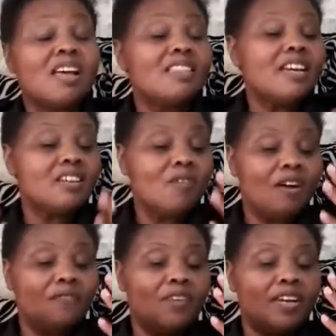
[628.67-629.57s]
Then you
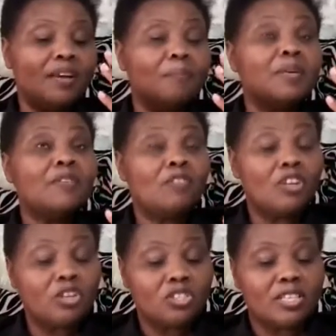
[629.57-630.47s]
have
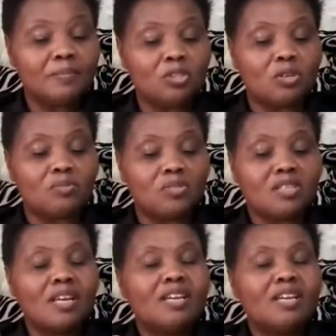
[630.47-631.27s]
behavioral symptoms.